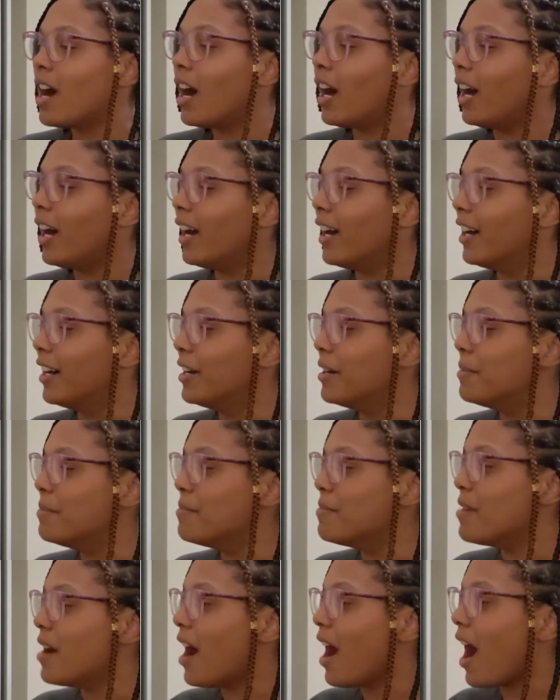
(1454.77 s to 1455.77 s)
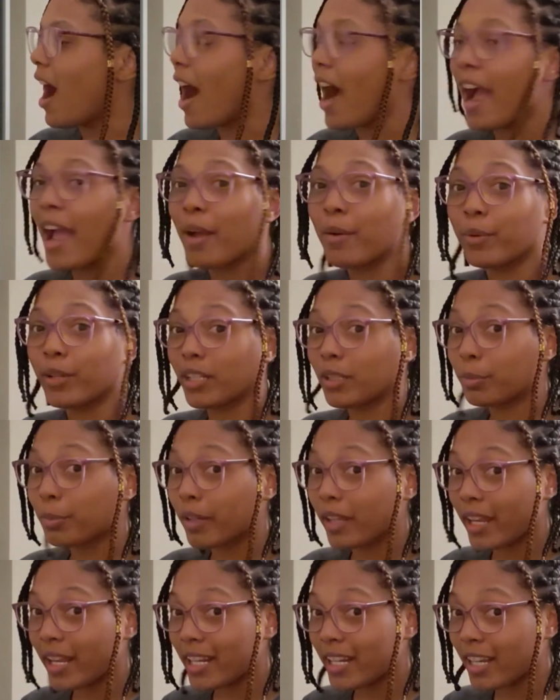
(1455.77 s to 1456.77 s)
I was
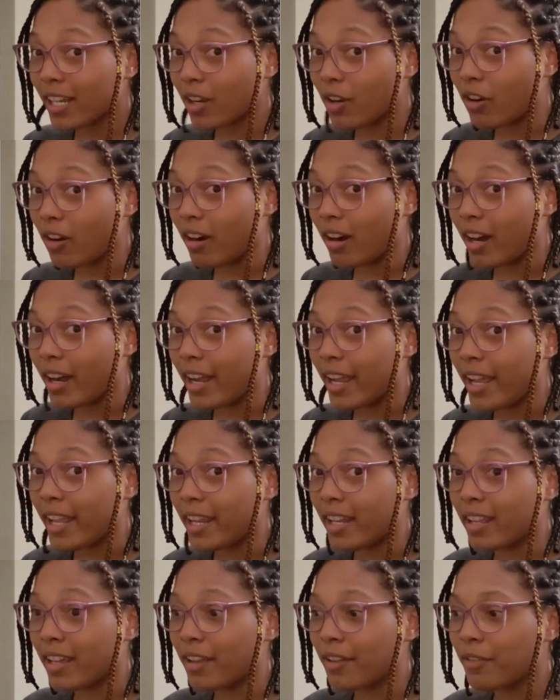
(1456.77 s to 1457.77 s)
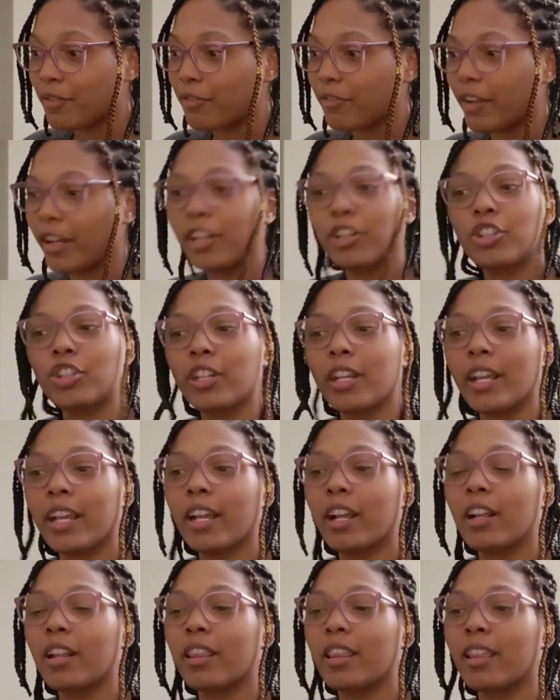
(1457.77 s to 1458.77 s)
planning on
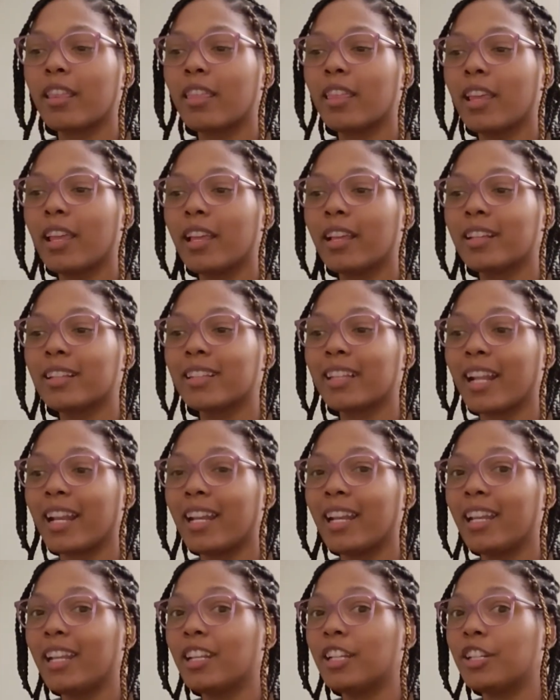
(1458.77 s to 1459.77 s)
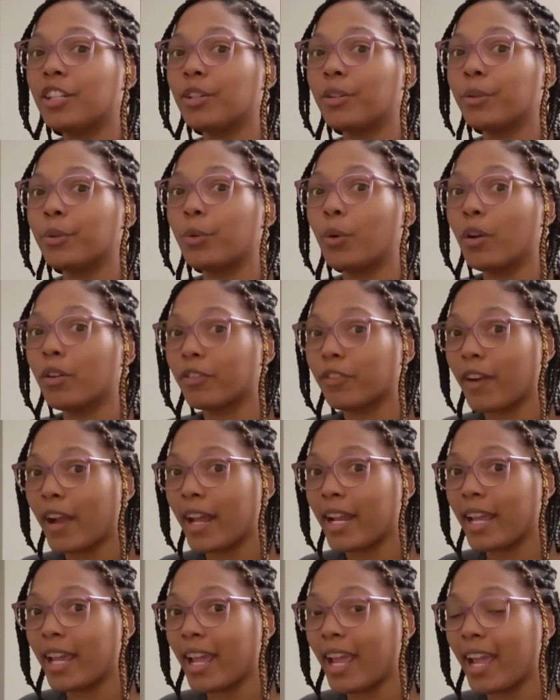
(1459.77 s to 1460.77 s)
finishing the things that I needed to on
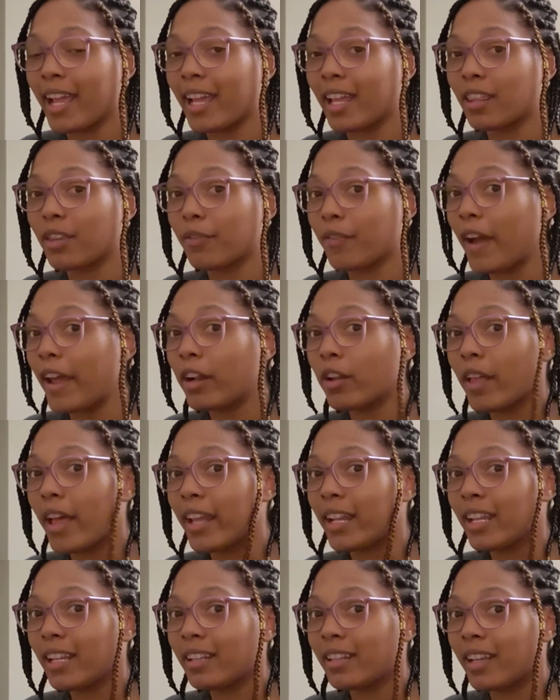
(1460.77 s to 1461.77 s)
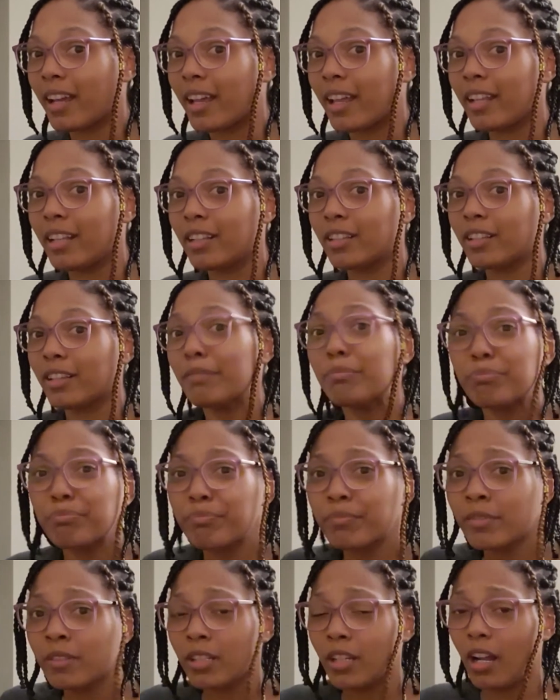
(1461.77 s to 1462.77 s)
Friday and get the final edit done
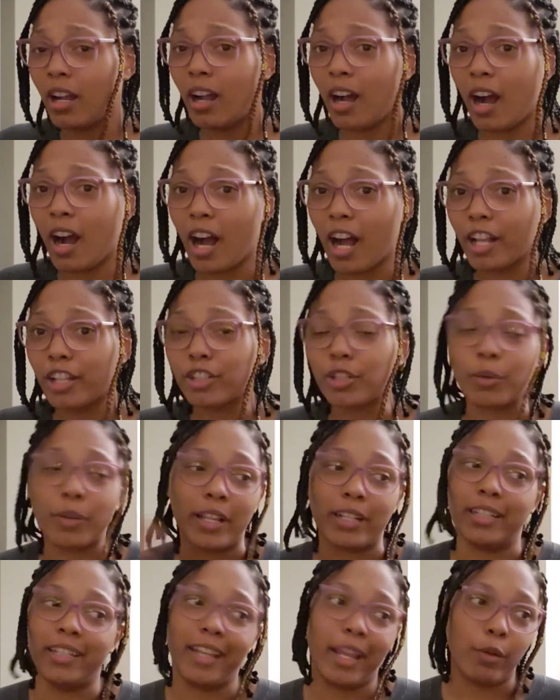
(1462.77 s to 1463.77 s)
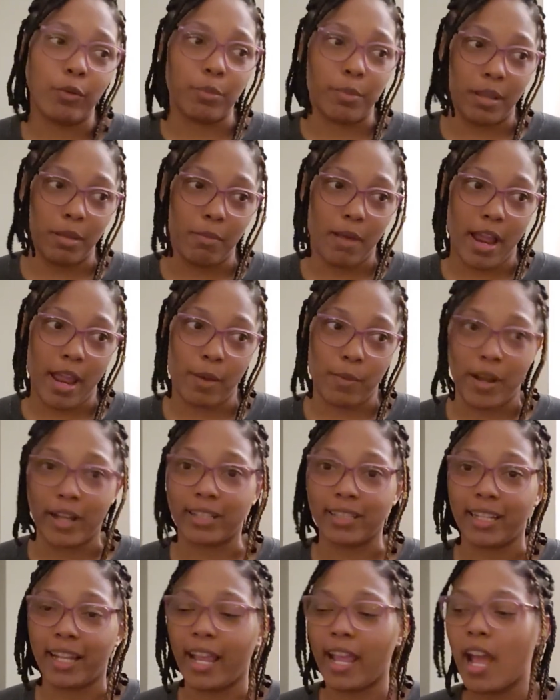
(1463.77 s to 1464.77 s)
so that today would be my
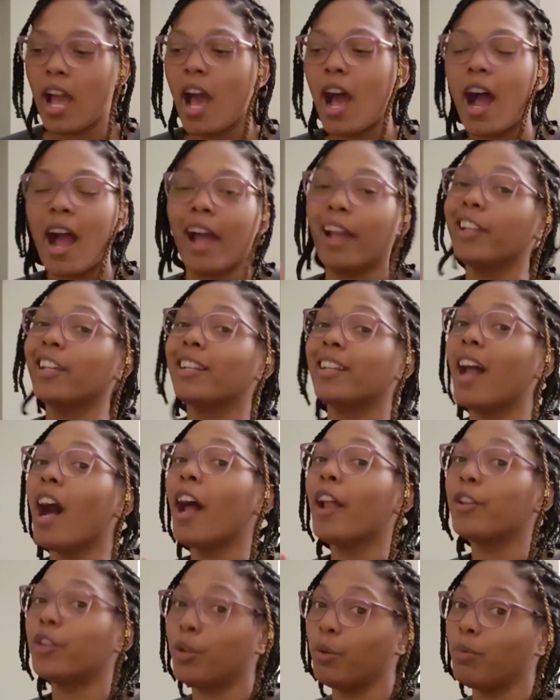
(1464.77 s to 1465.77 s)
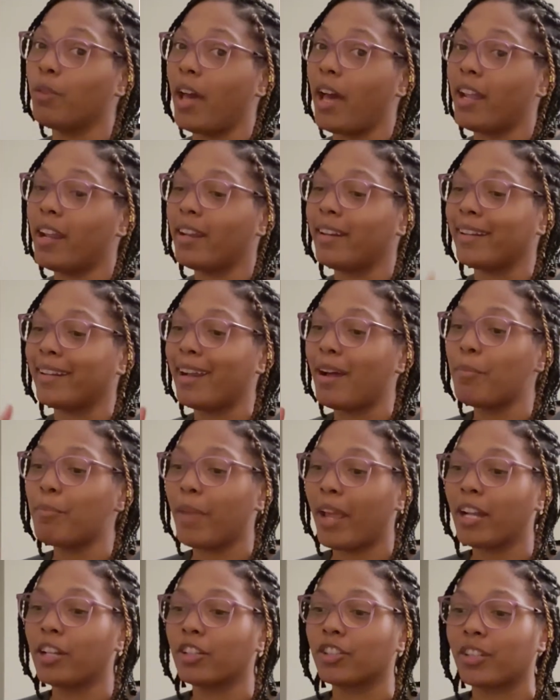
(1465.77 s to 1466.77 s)
rest day. I did not do that. I did not
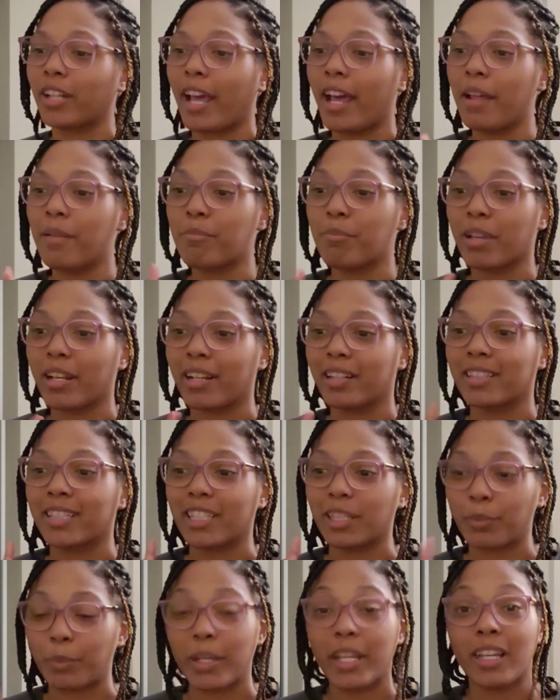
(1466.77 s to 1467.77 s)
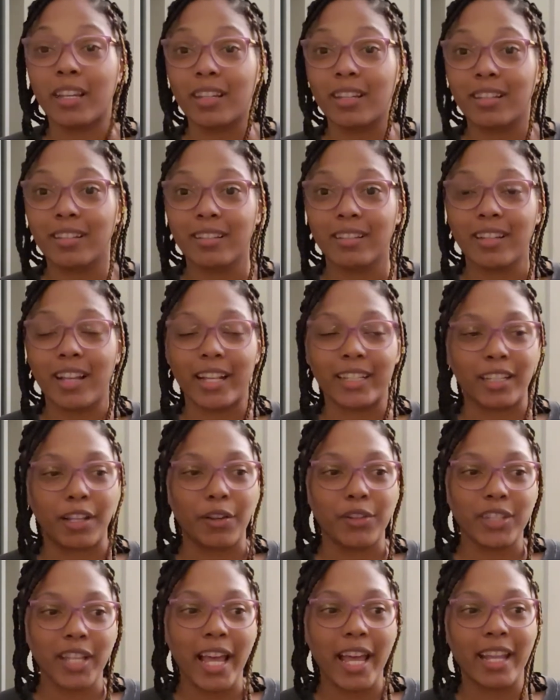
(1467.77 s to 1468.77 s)
manage that because this week, as I
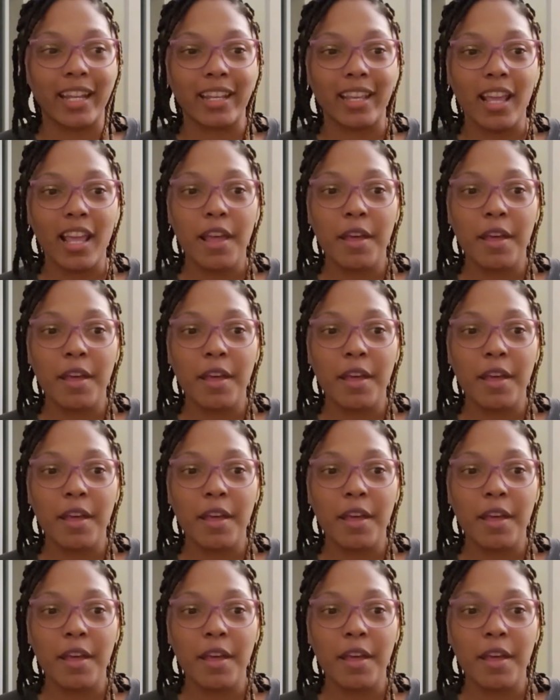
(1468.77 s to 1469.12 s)
said,